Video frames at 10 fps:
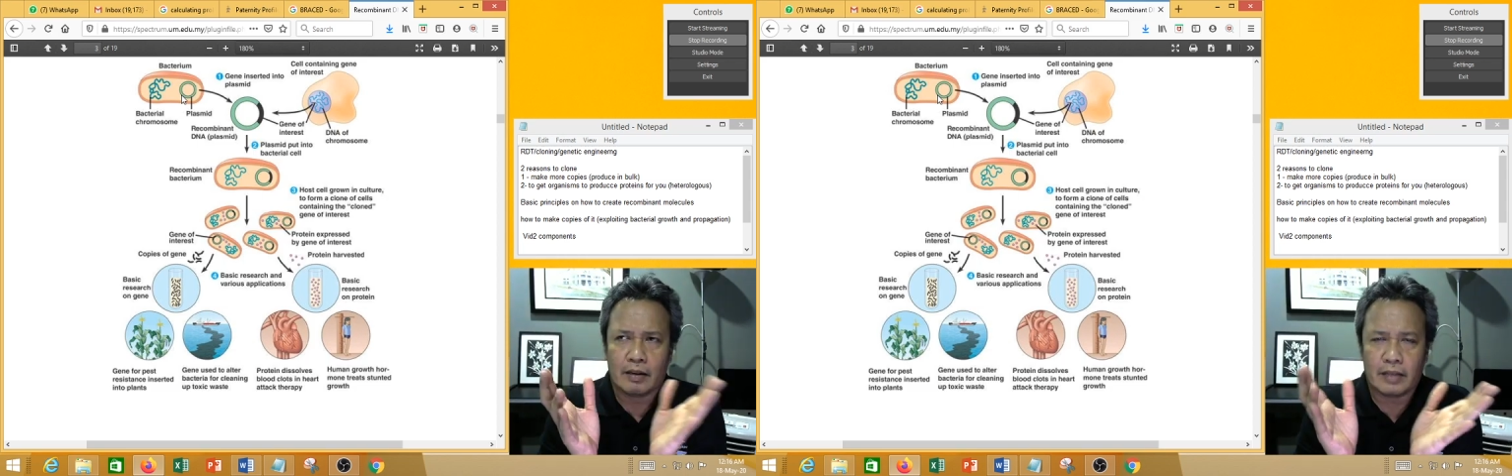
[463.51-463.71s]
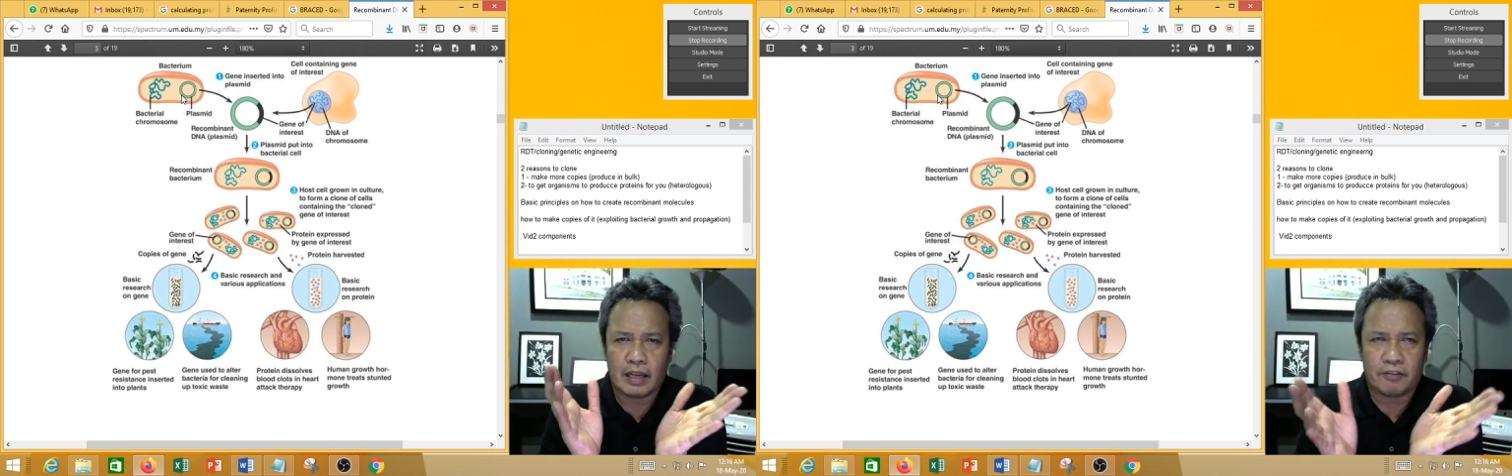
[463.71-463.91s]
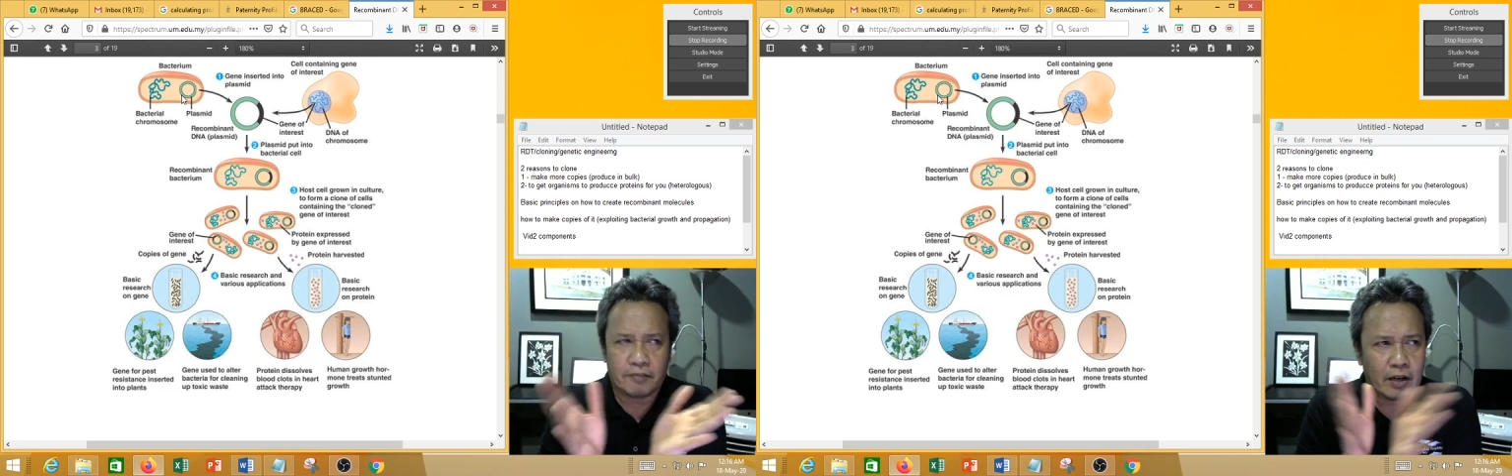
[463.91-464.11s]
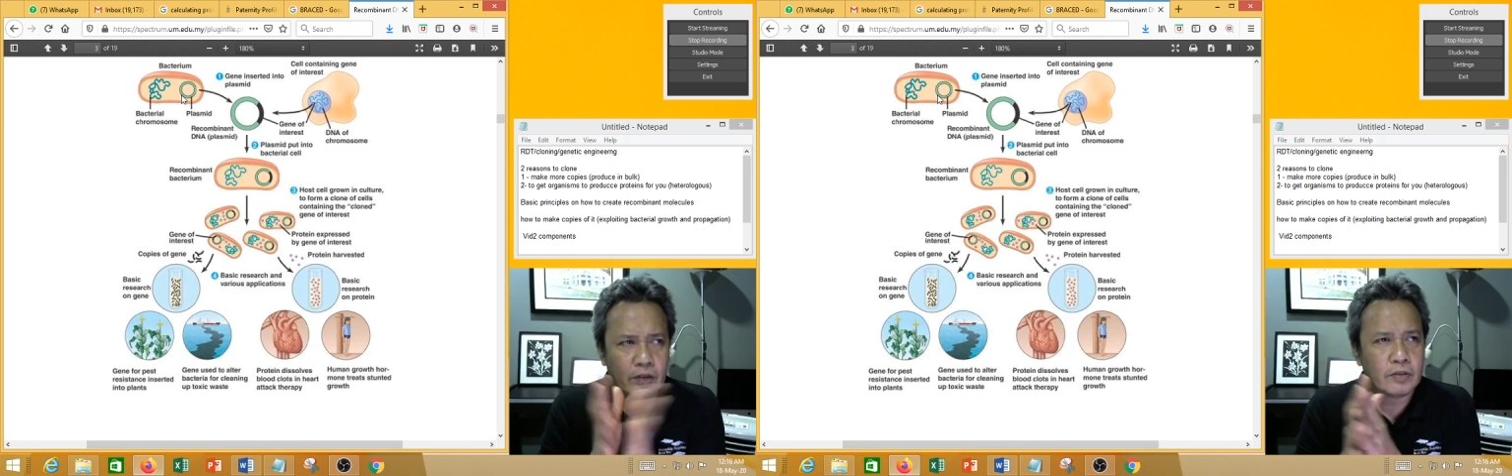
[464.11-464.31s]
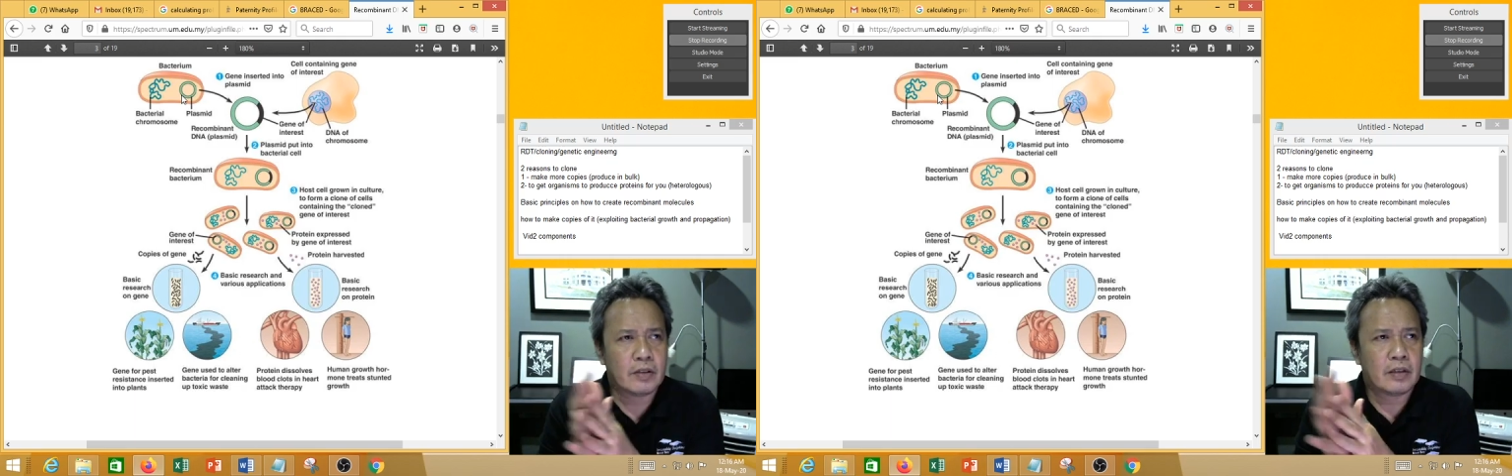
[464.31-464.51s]
they are
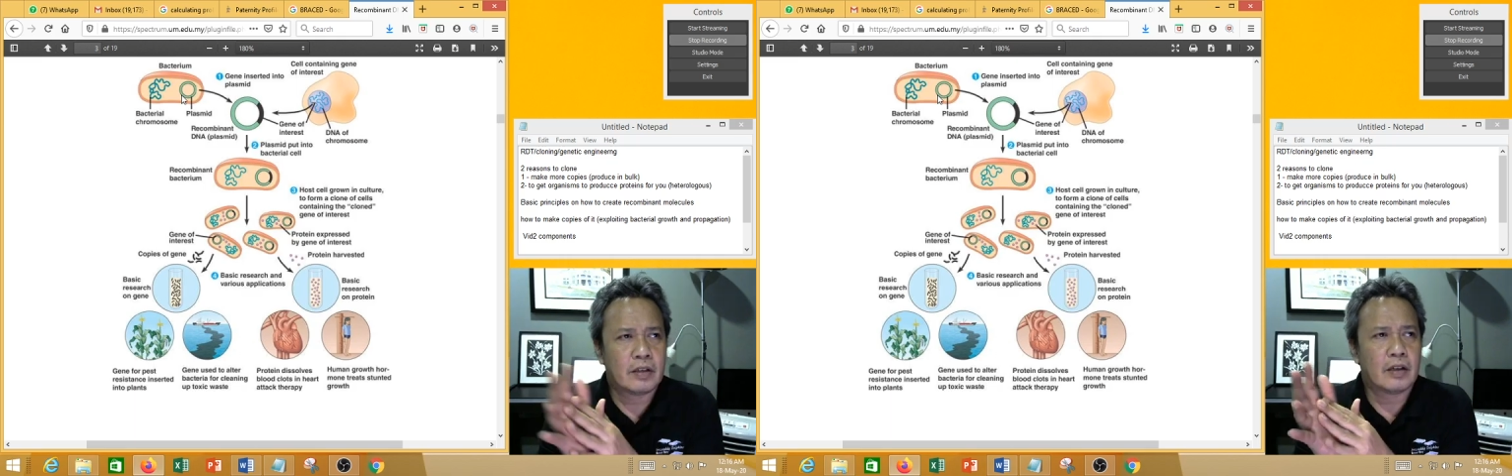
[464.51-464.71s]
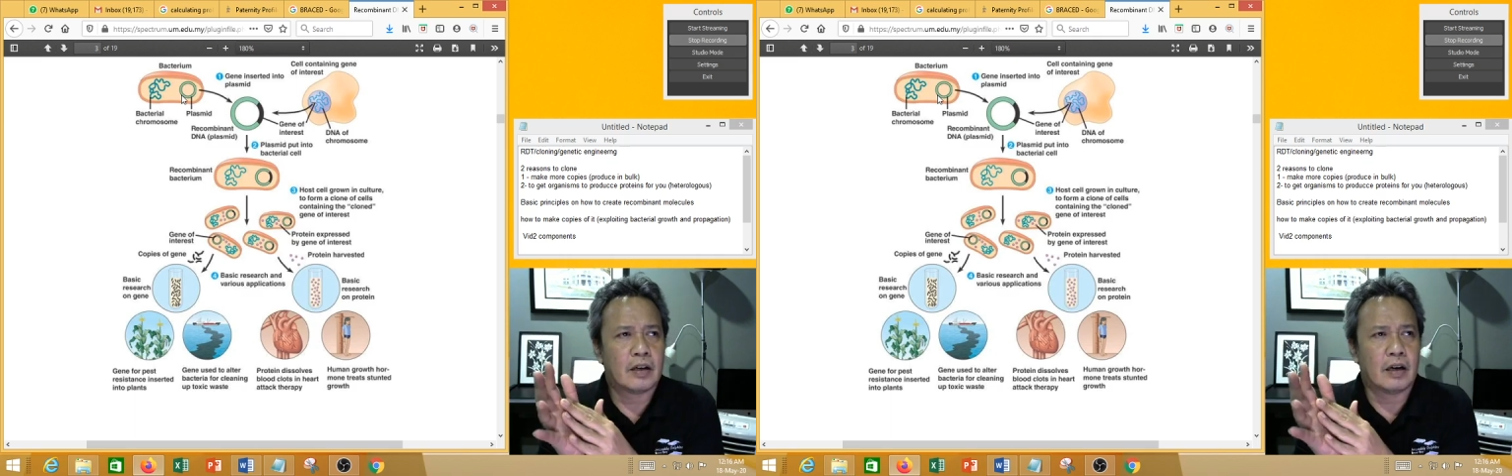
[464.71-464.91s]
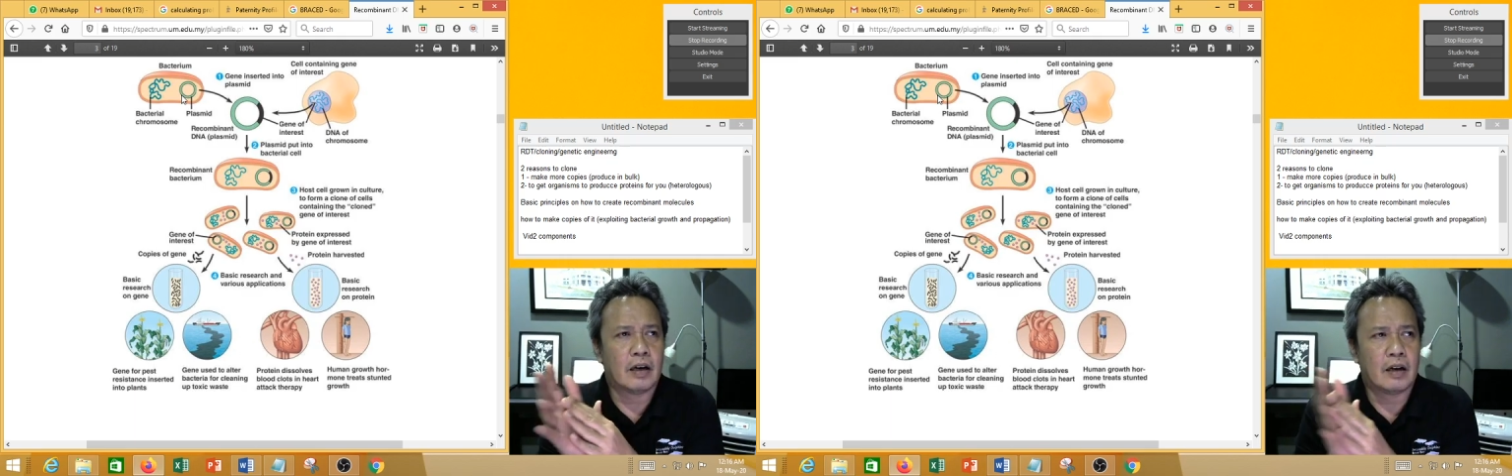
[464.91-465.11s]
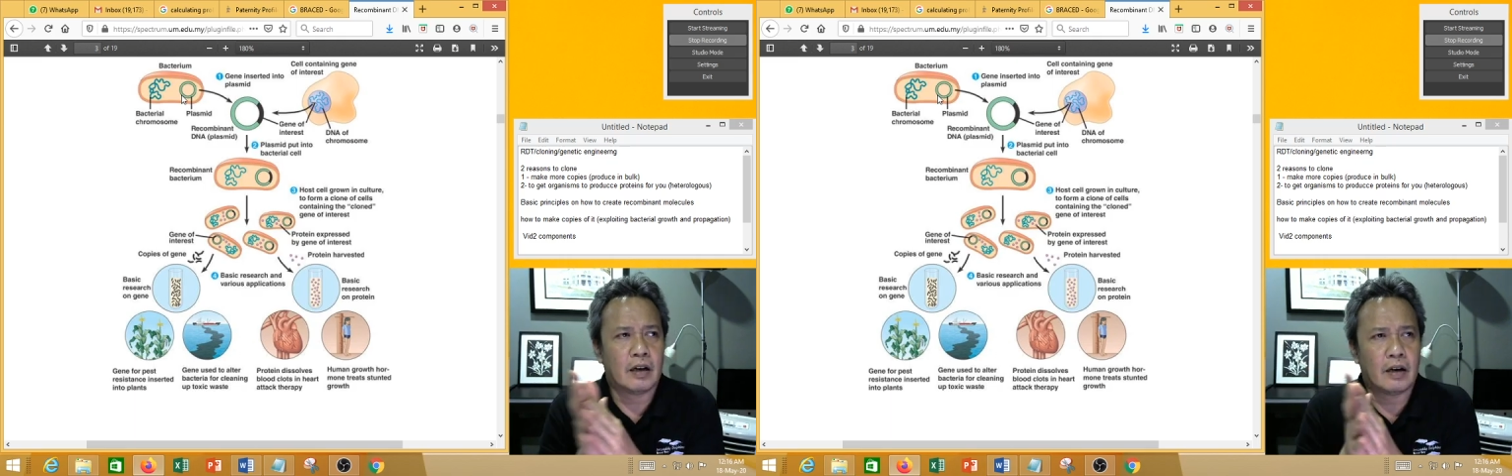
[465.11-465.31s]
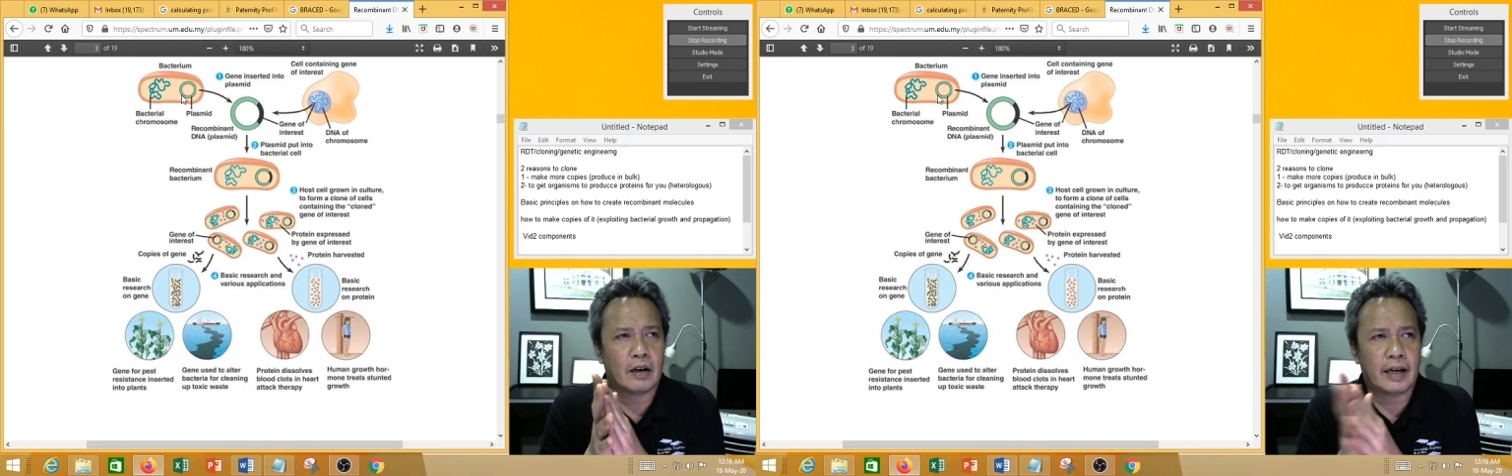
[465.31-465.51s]
found
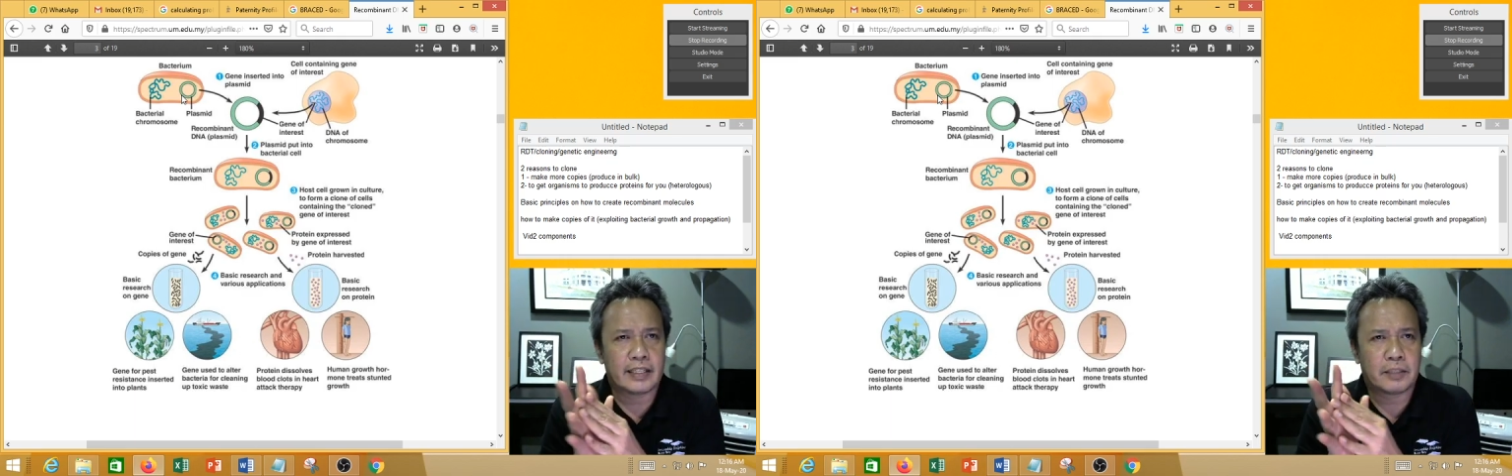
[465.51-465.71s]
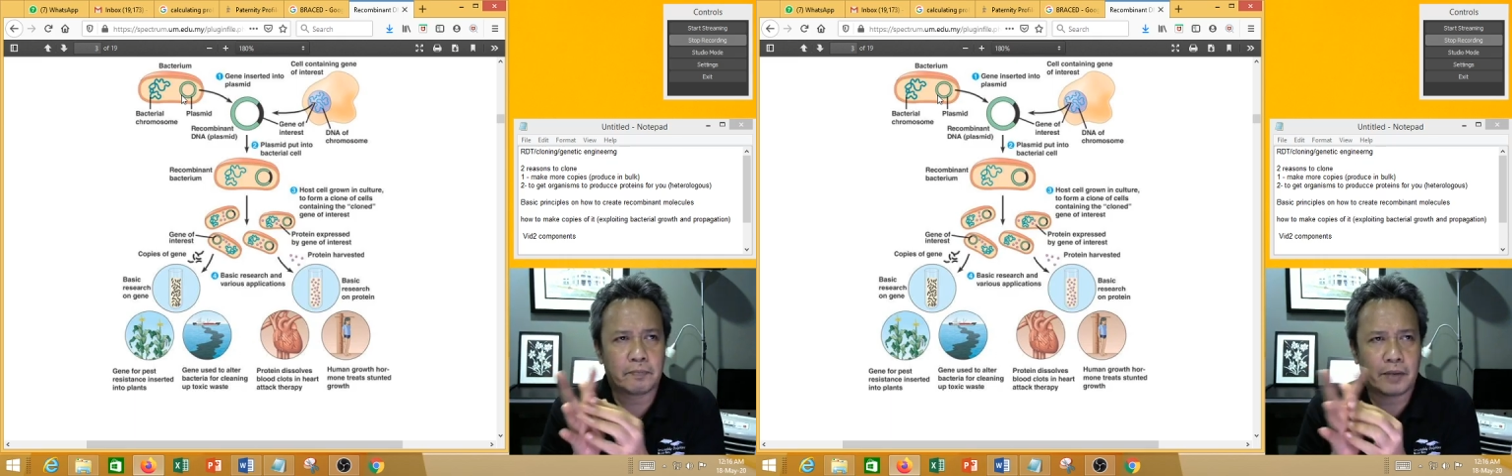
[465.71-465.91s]
as